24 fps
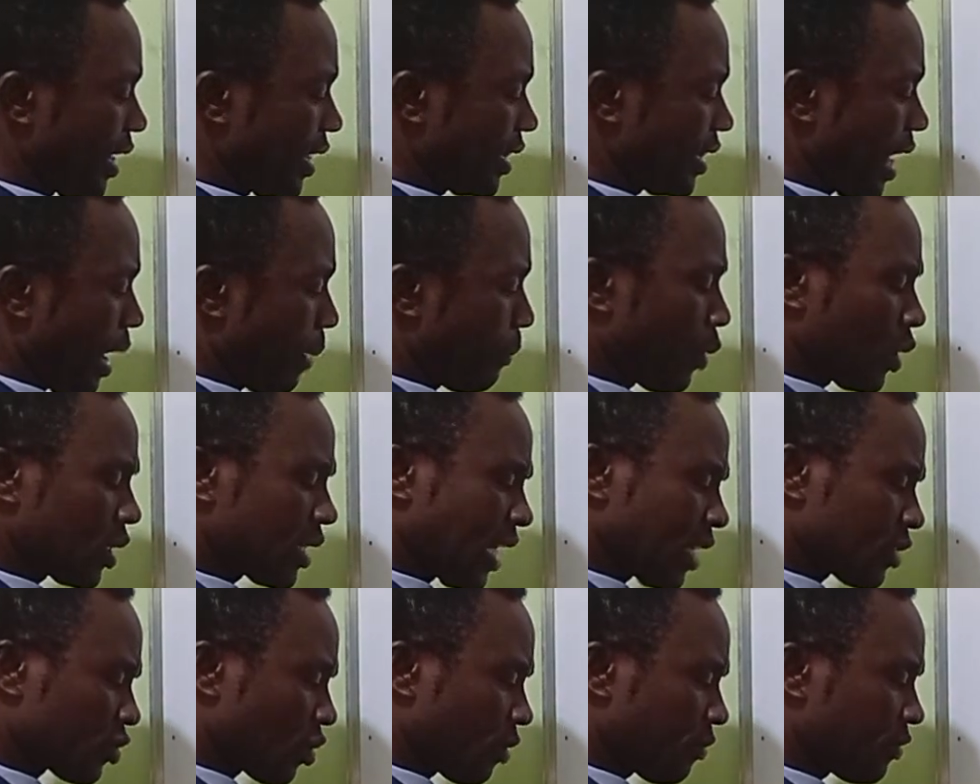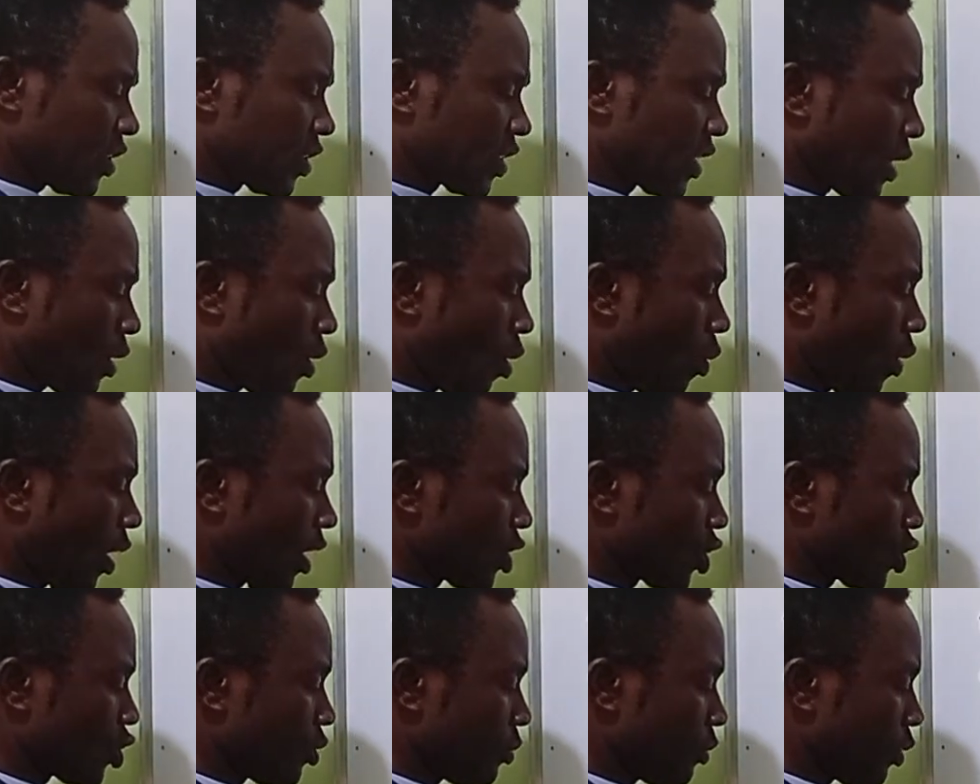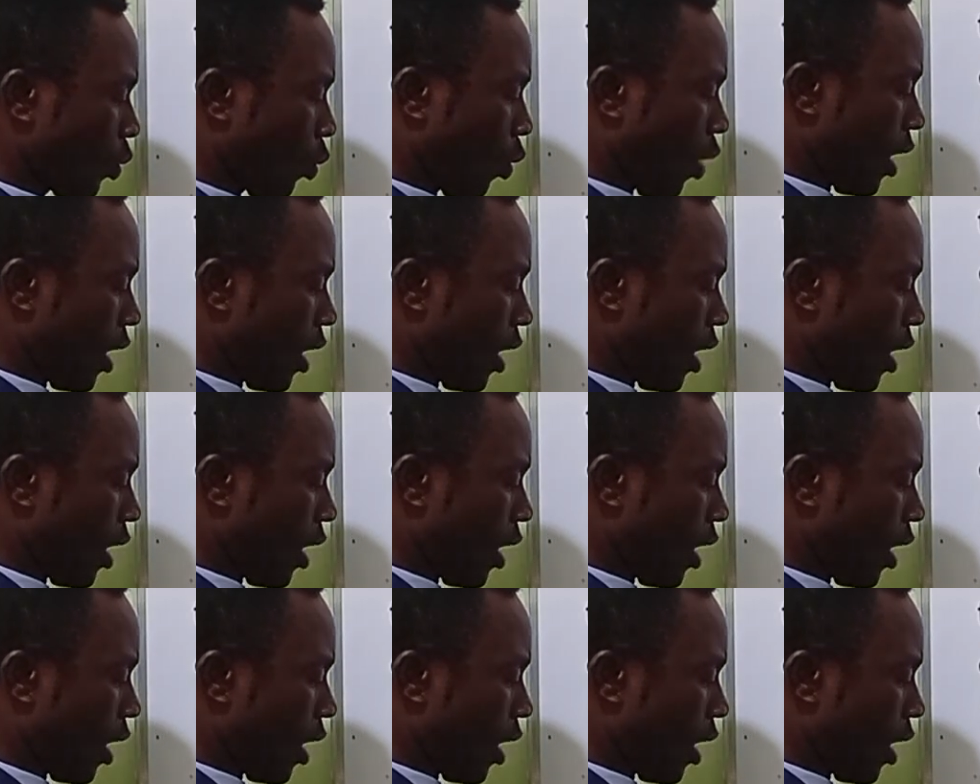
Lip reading: then the abundance of the second one should be